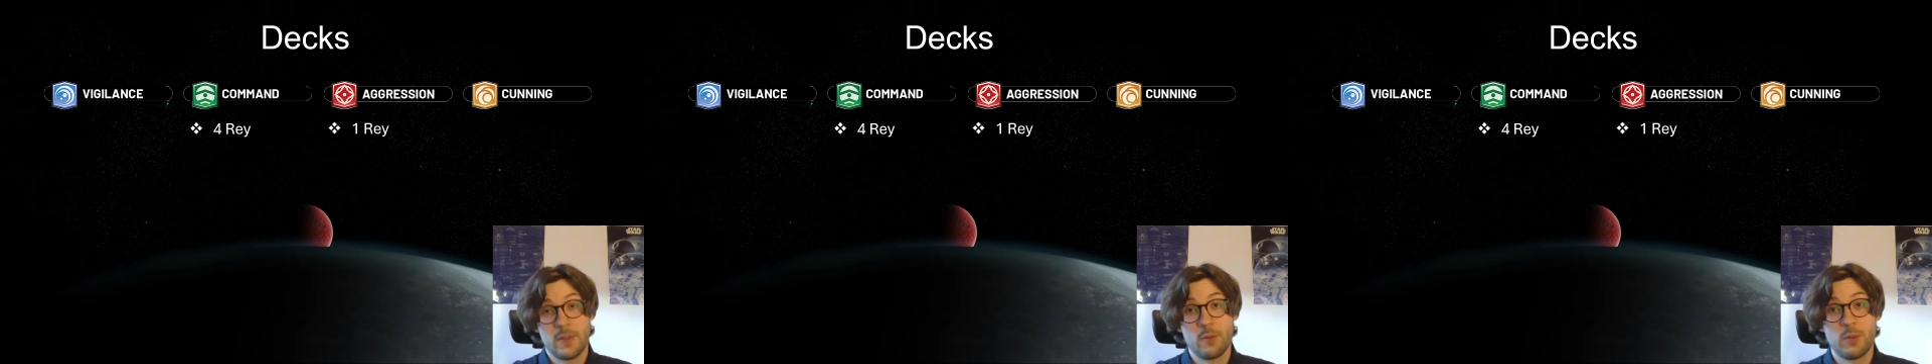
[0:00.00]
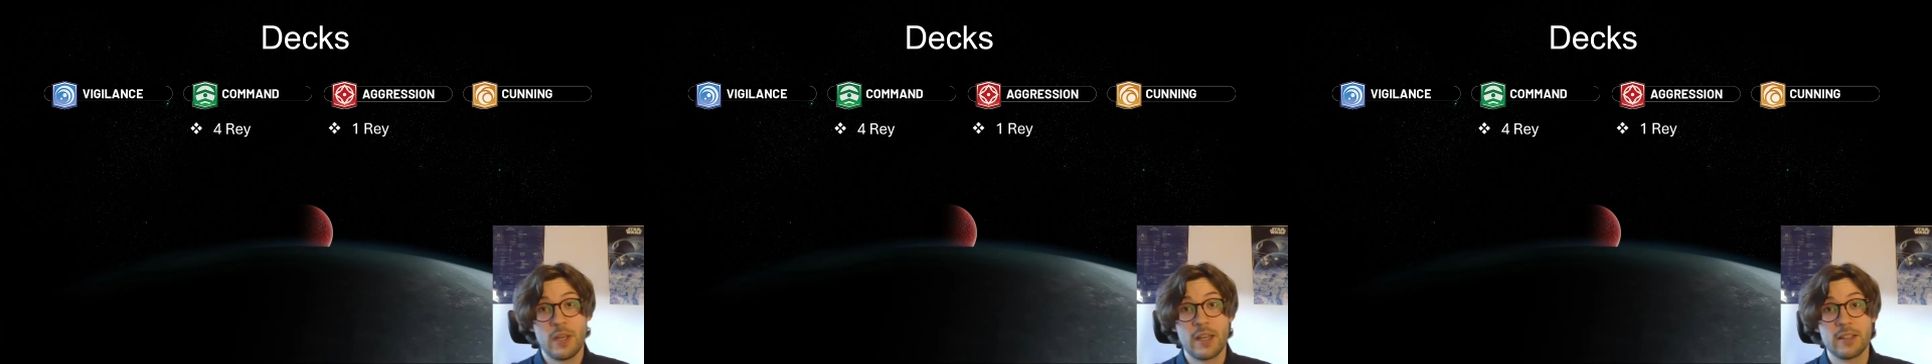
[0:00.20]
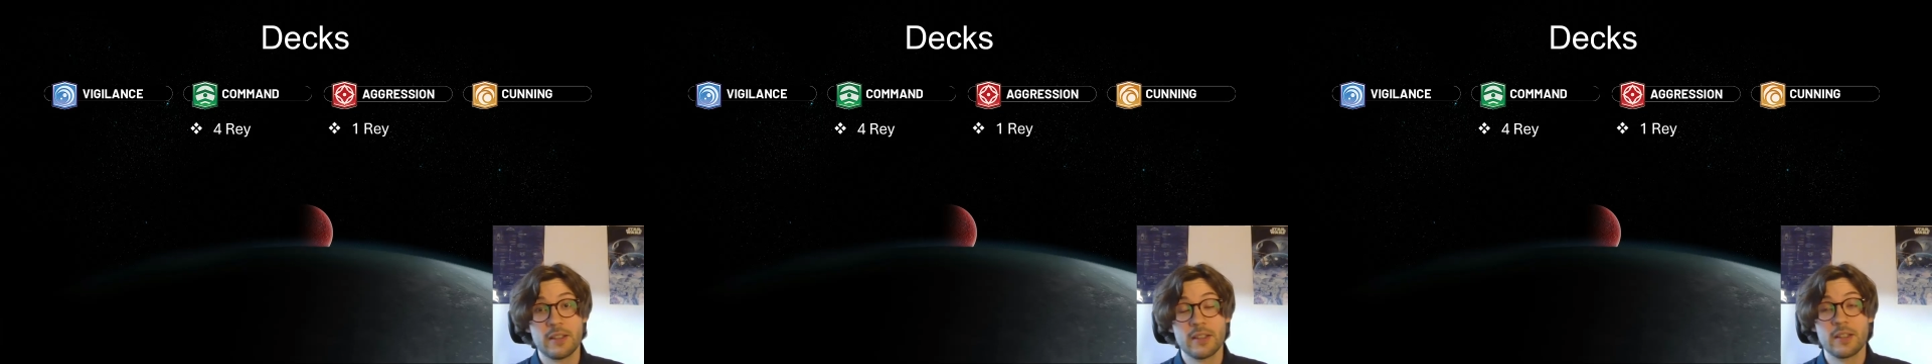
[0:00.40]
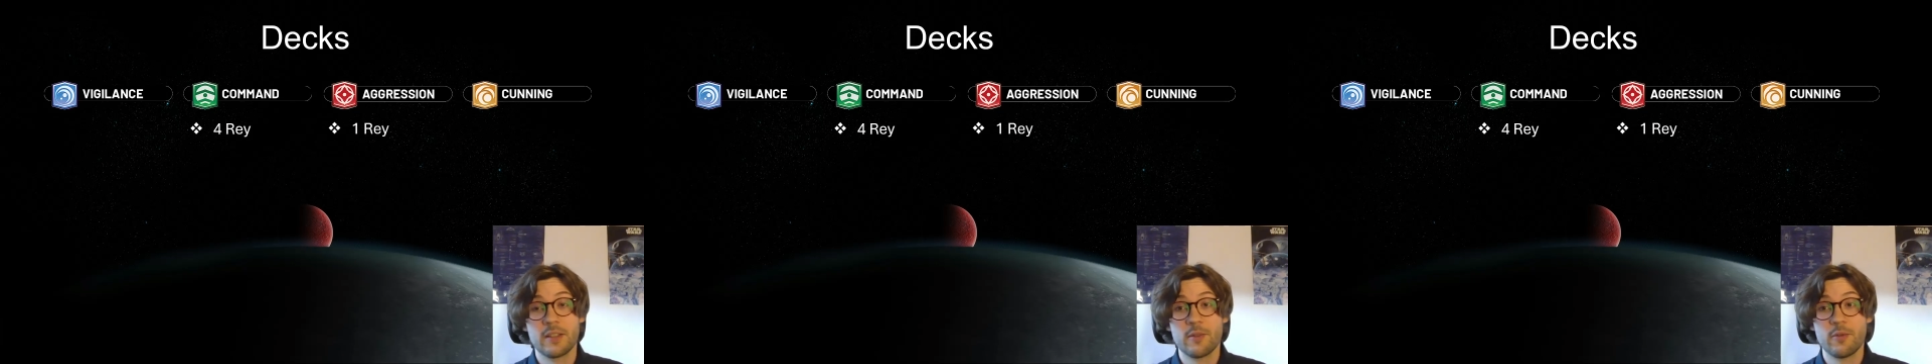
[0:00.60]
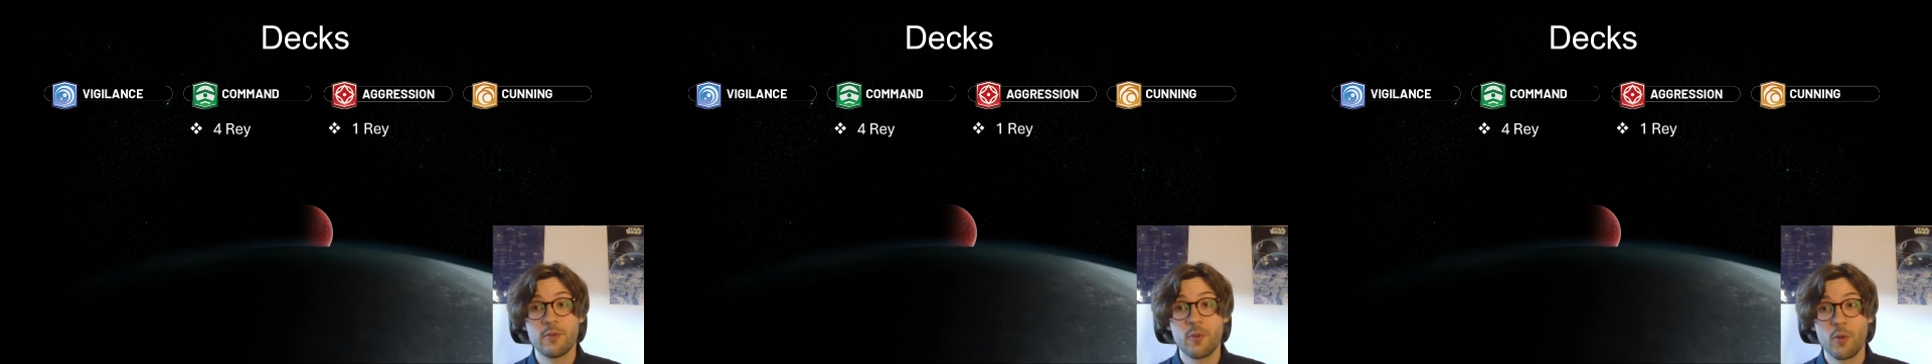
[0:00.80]
We had
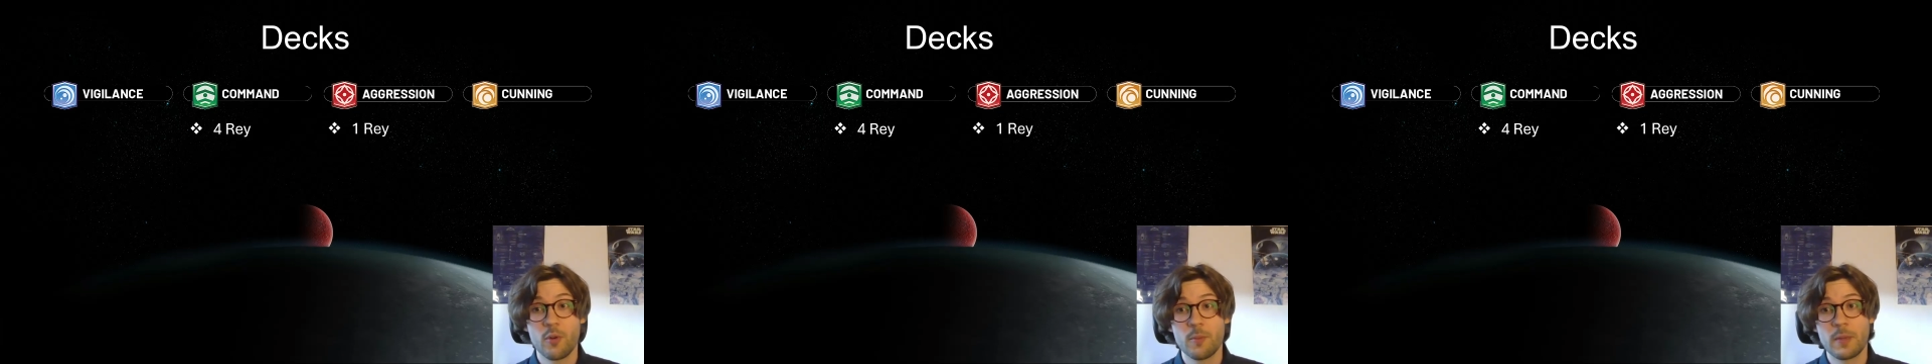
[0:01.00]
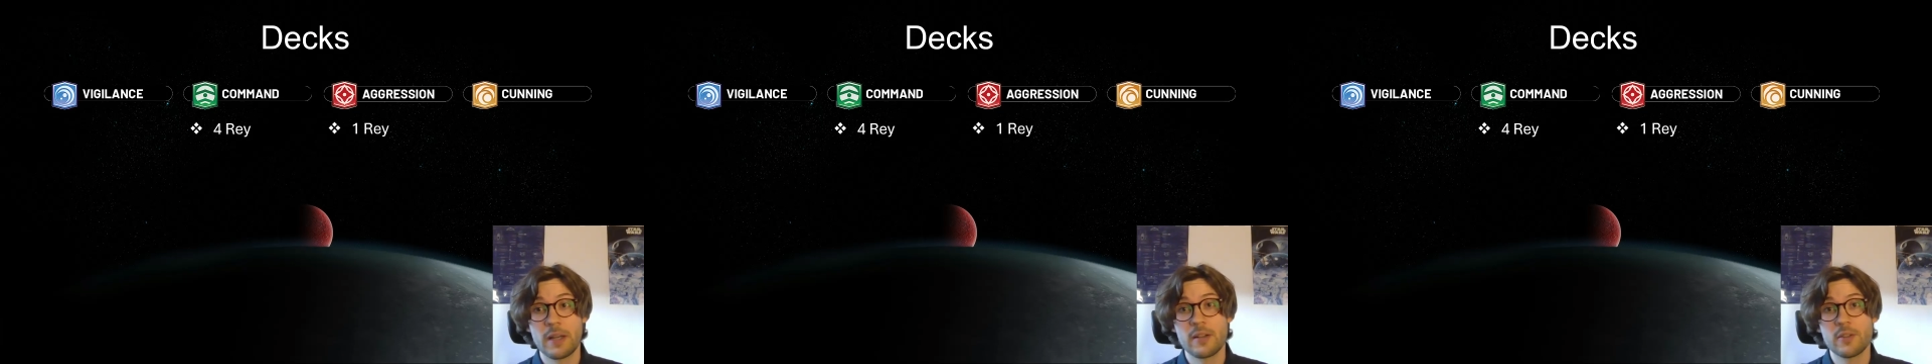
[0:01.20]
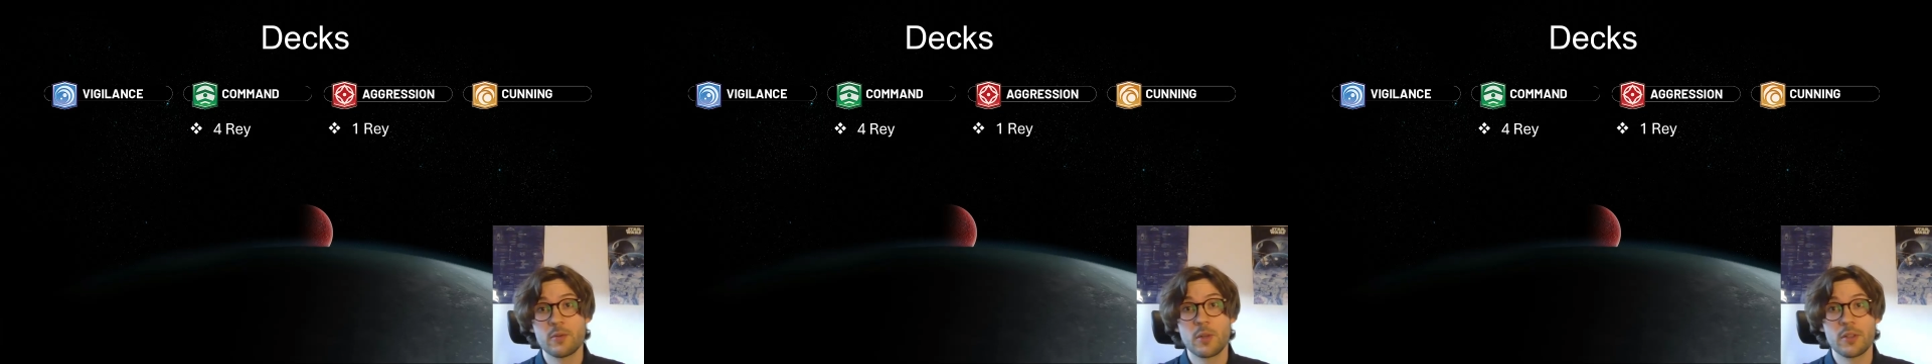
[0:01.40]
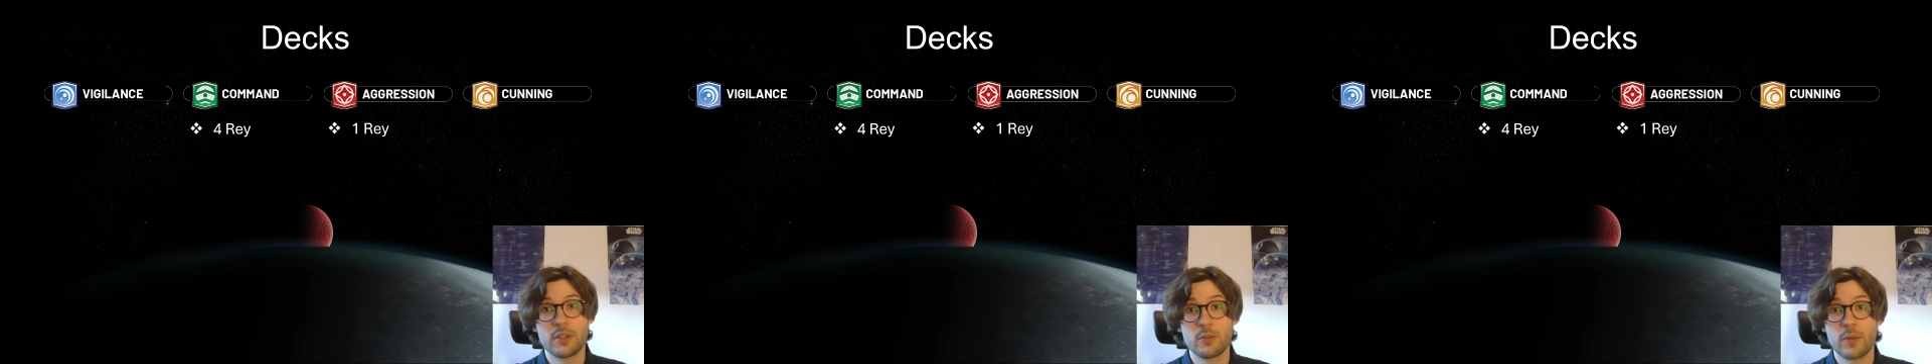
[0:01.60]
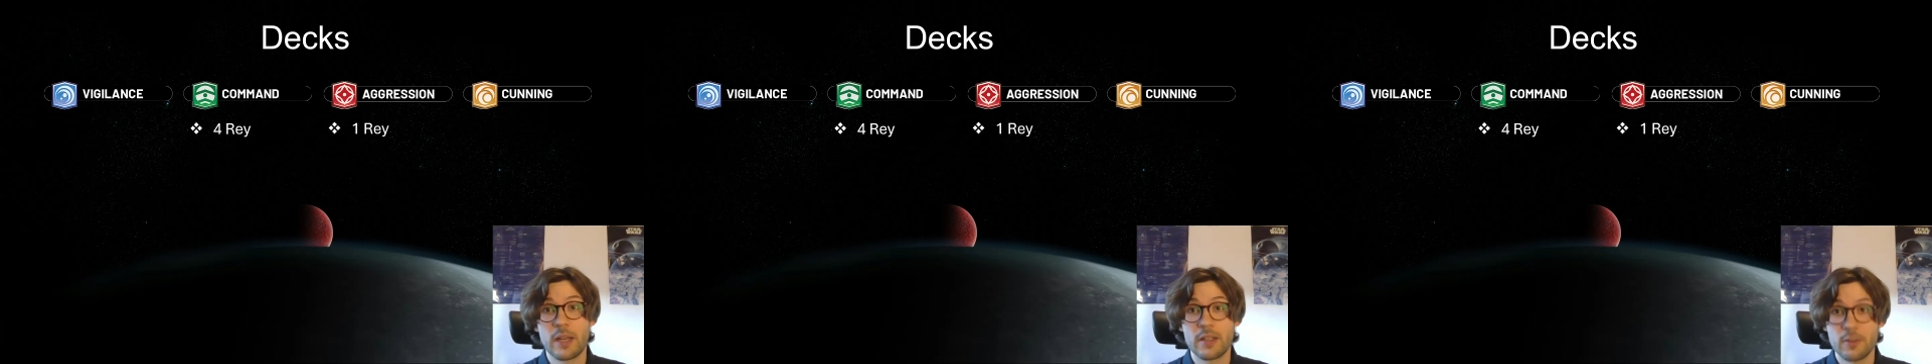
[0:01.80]
4 players
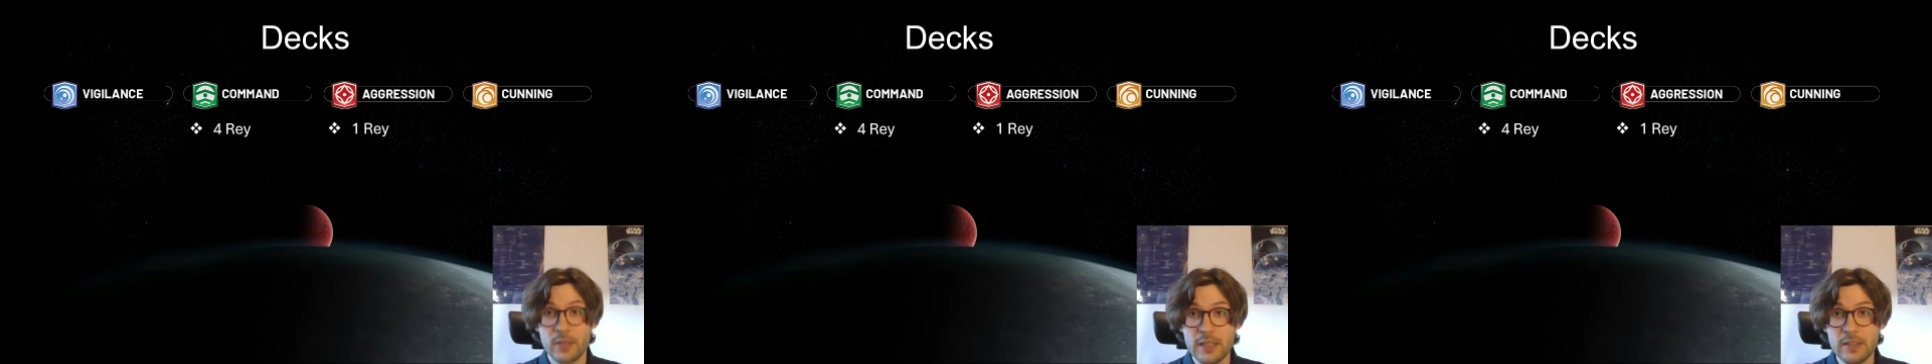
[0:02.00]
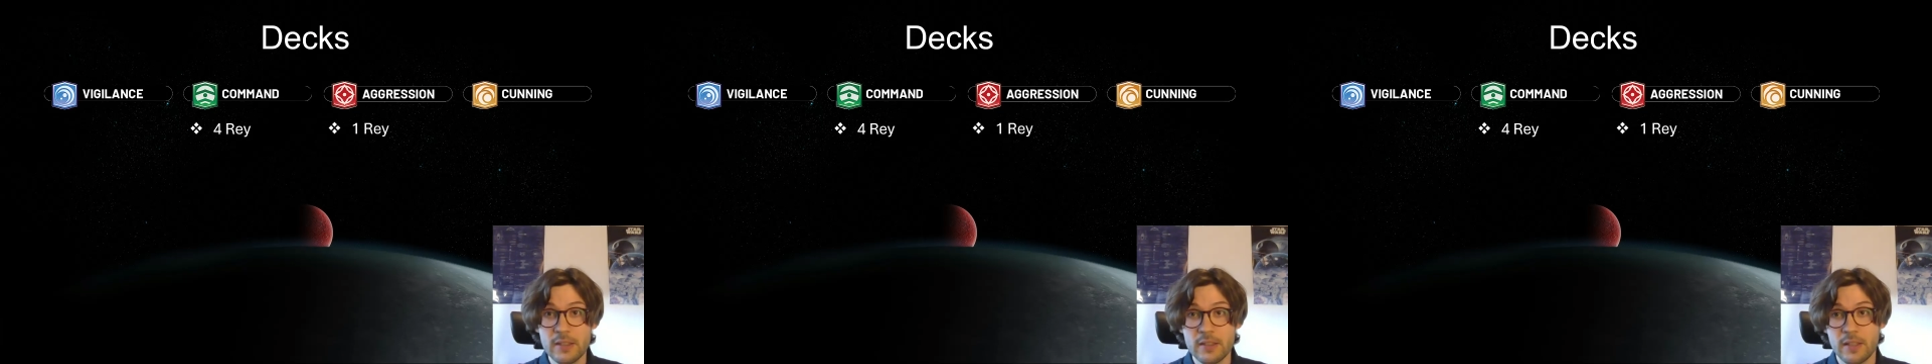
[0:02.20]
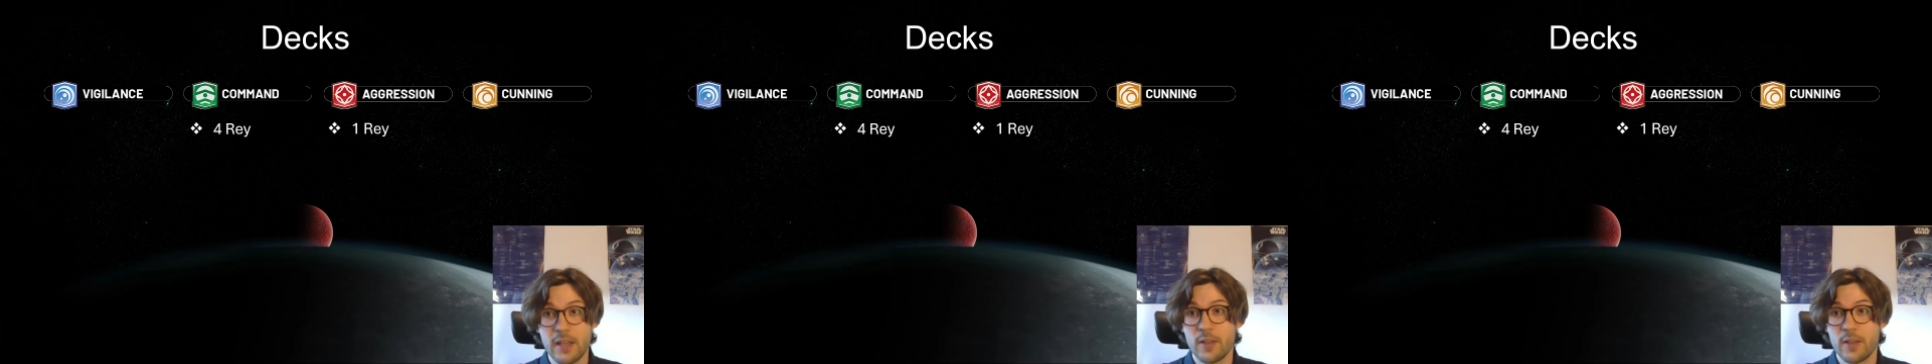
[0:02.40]
running Ray Green and